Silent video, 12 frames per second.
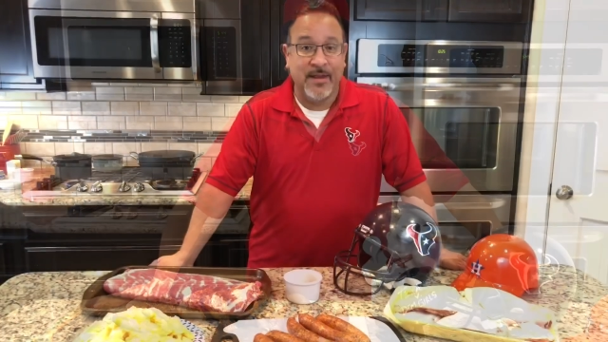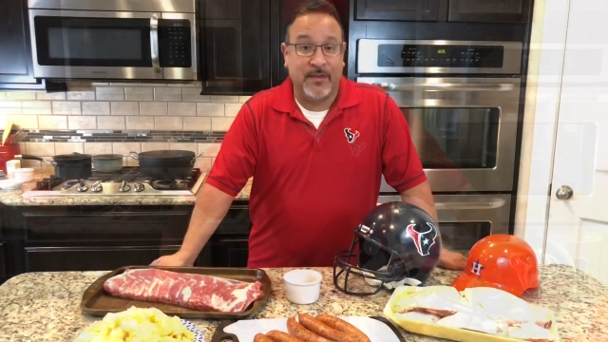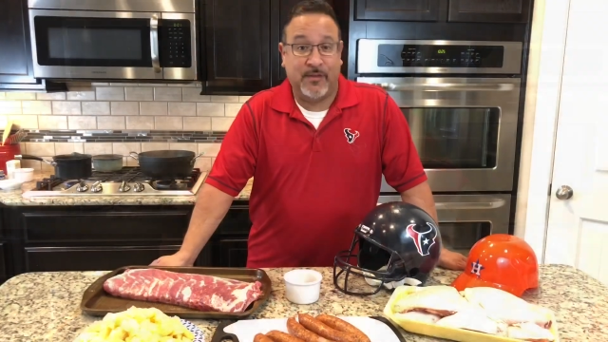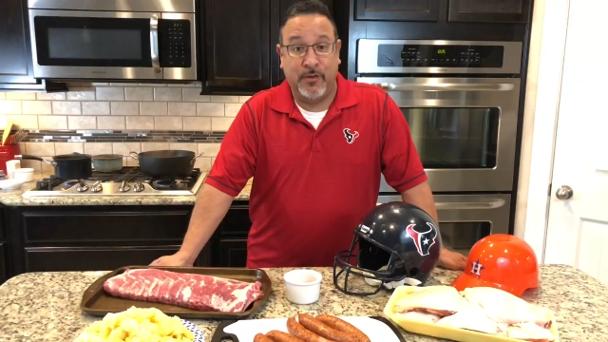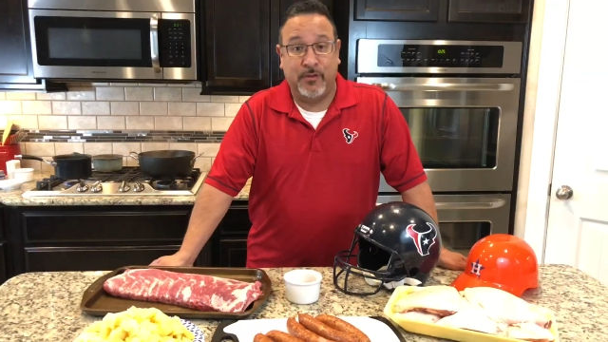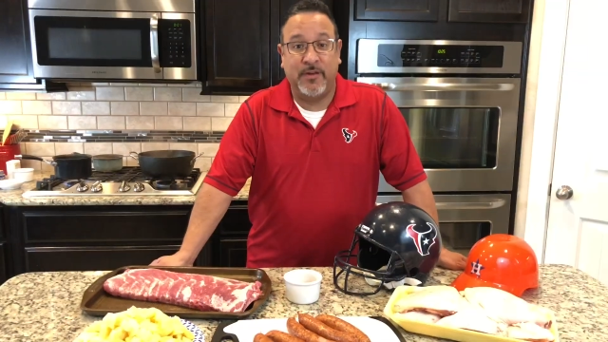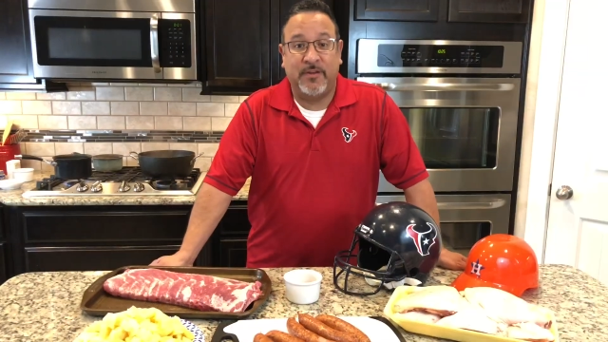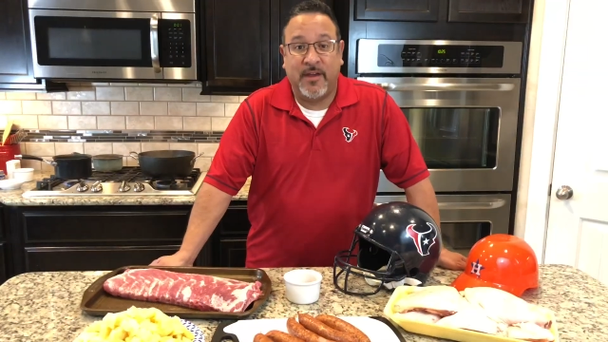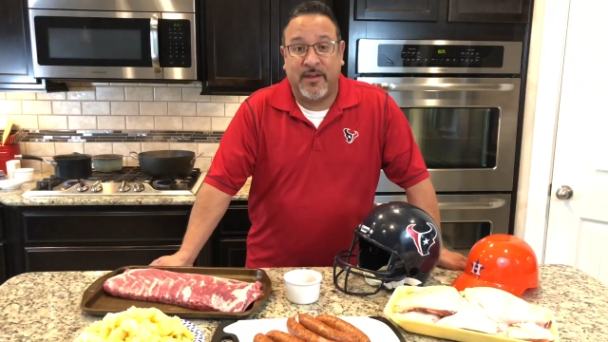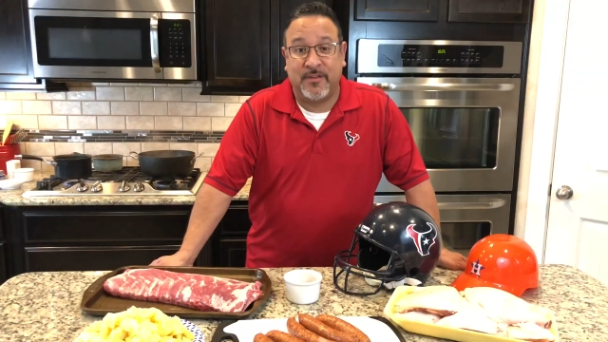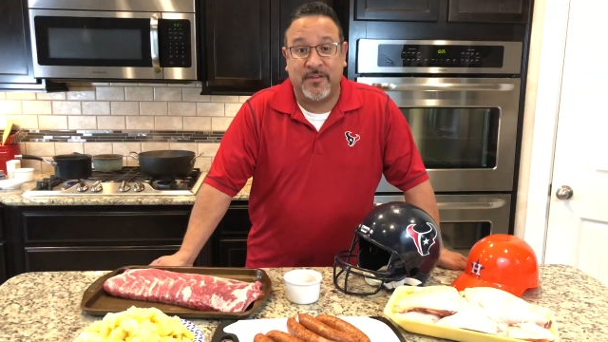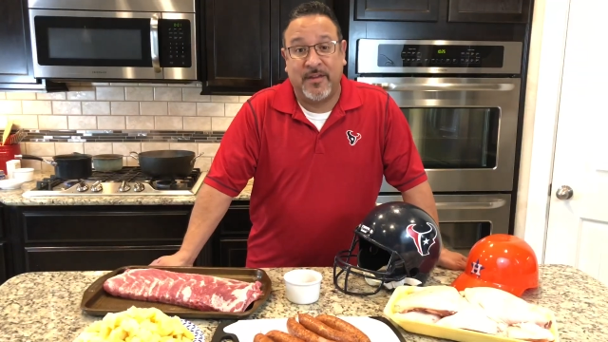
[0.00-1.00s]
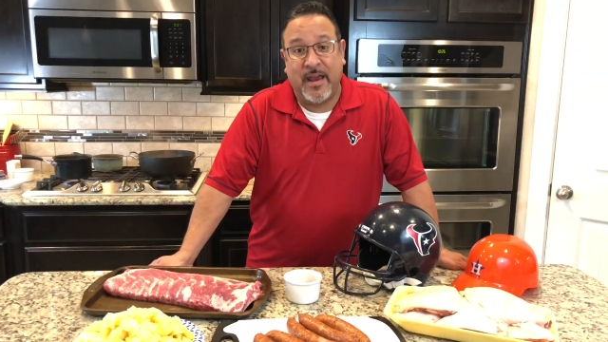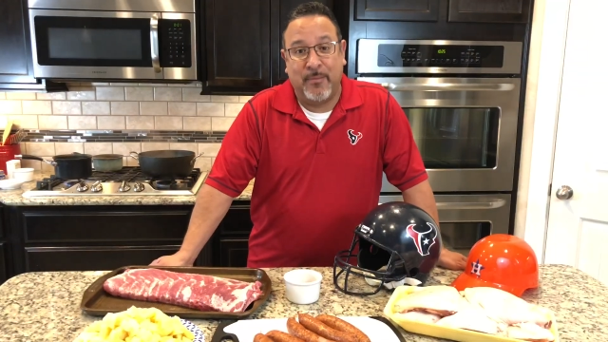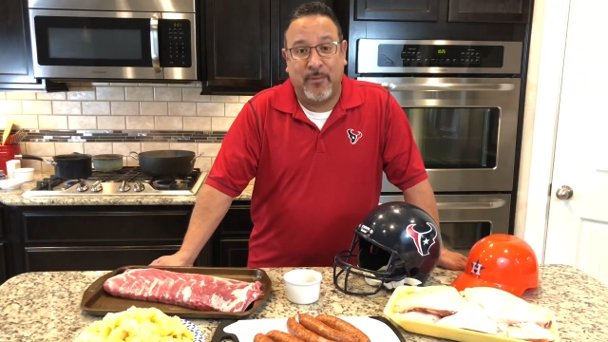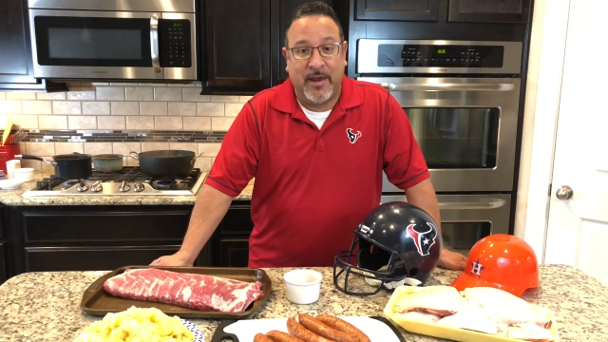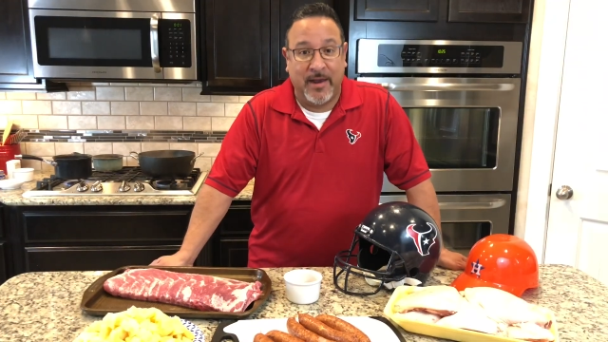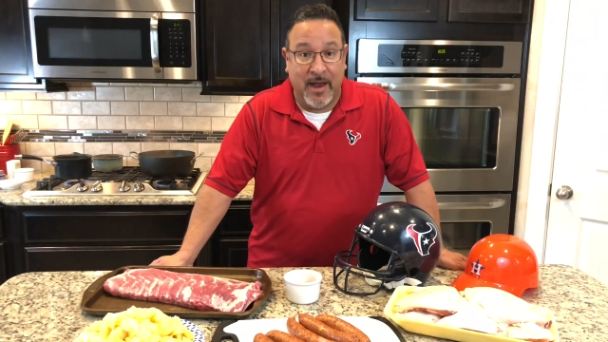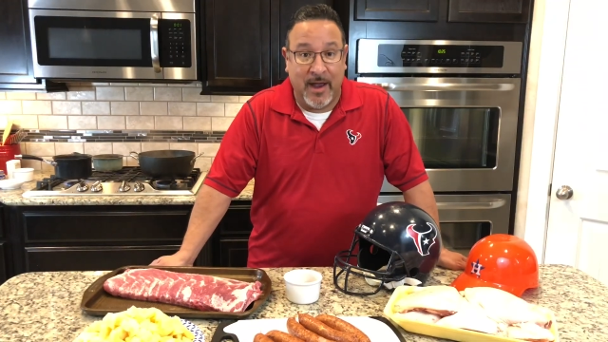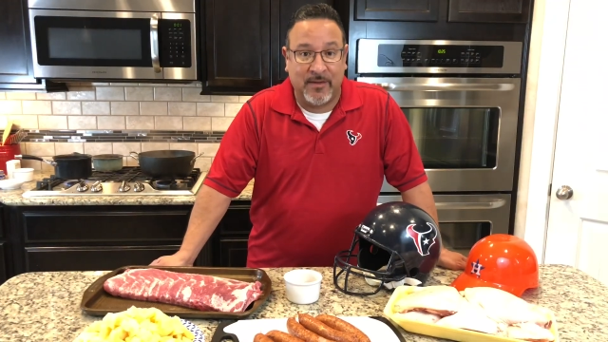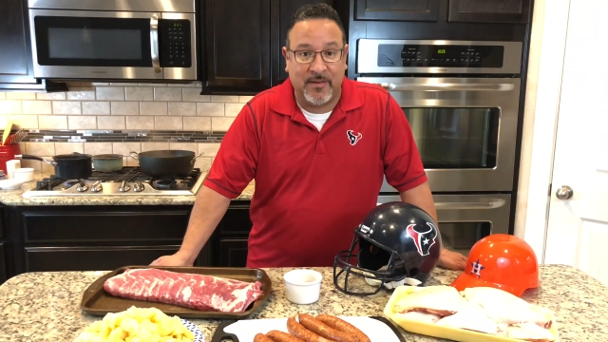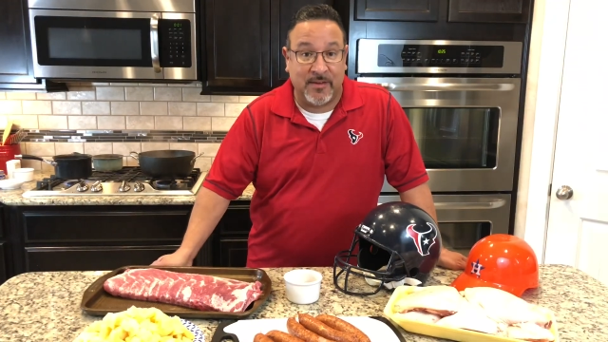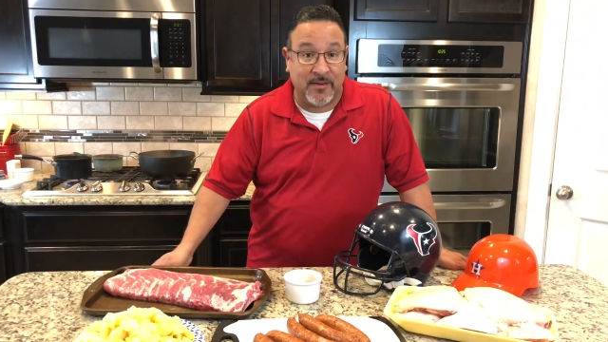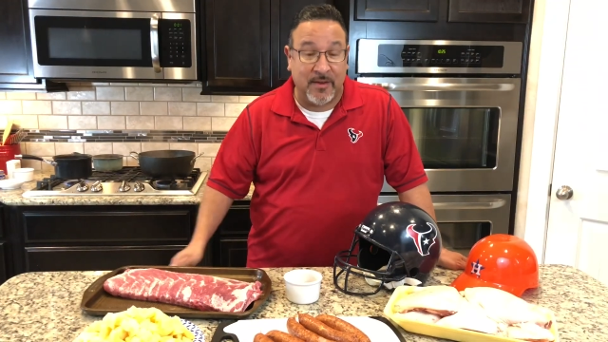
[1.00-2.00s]
It's Houston Texans game day,
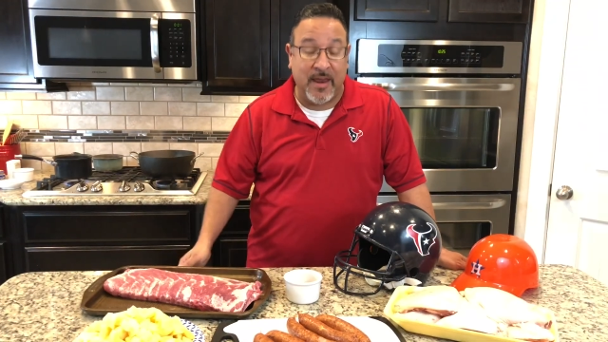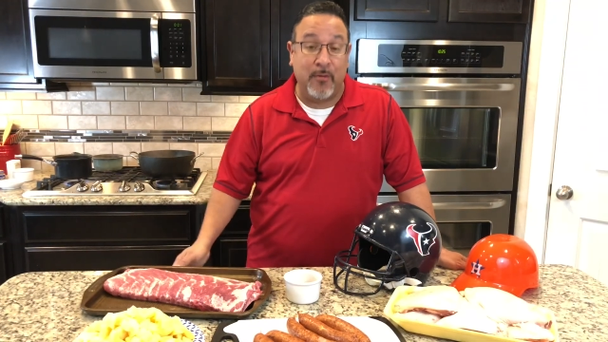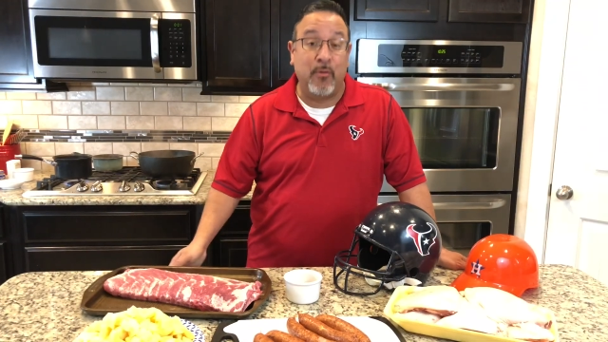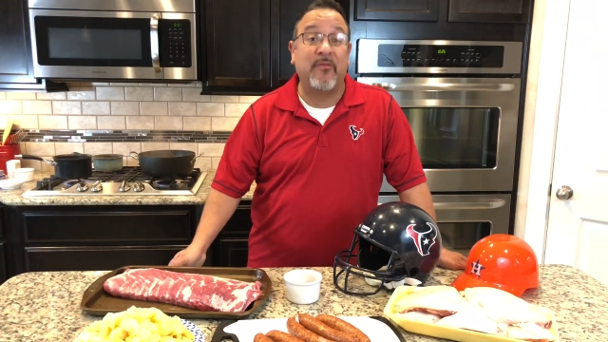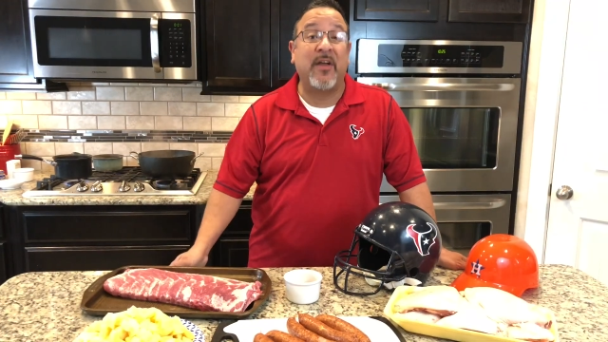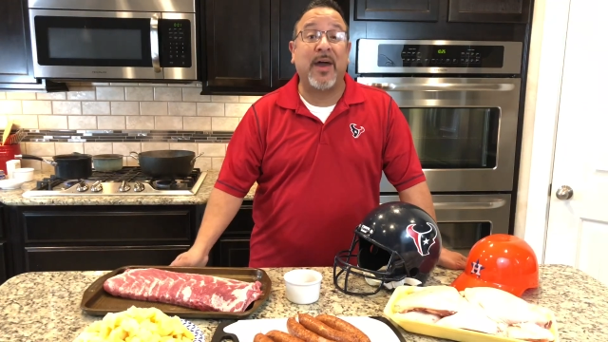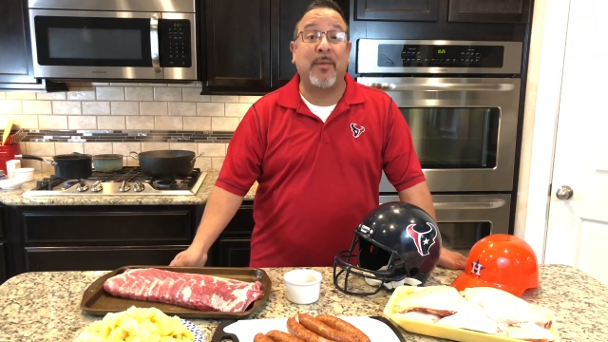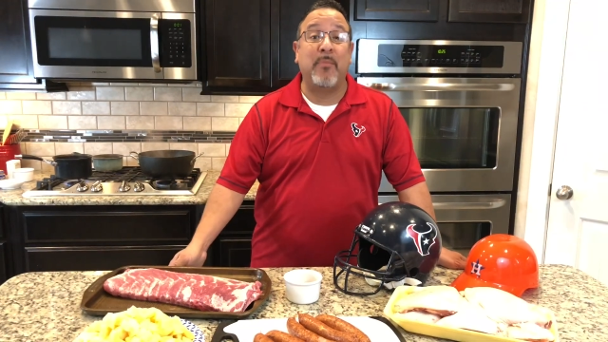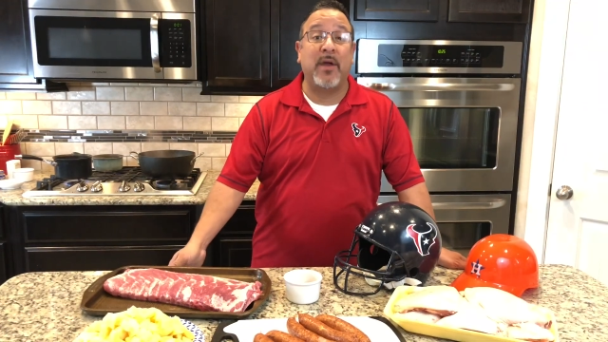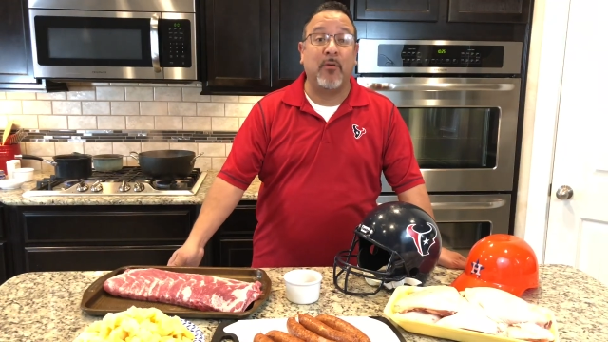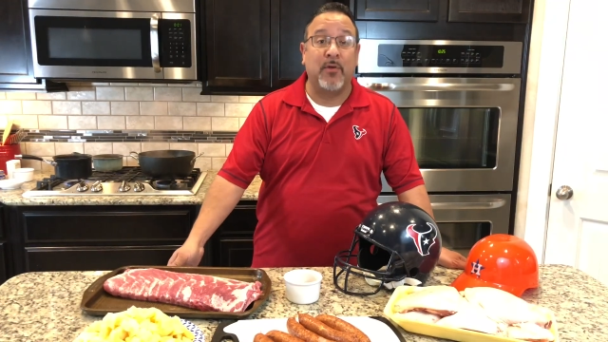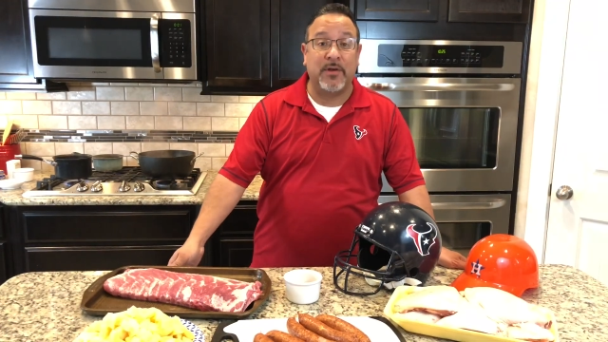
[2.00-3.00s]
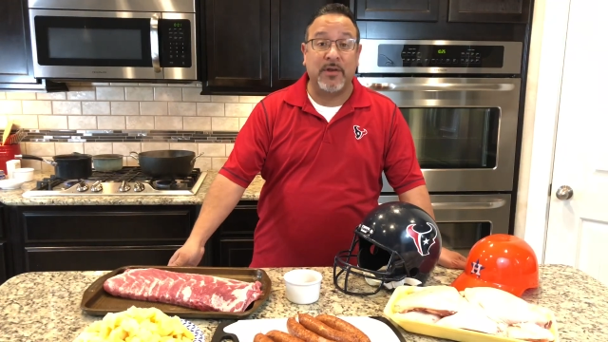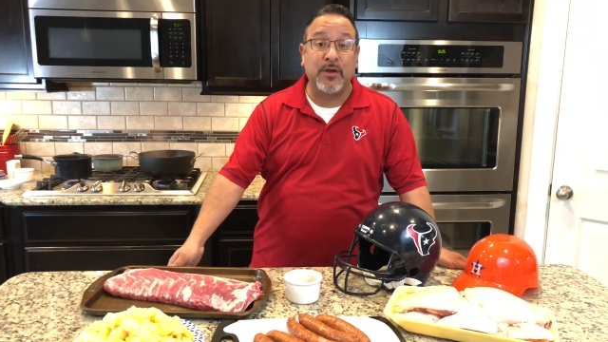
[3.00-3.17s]
guys, and today we've got a big one.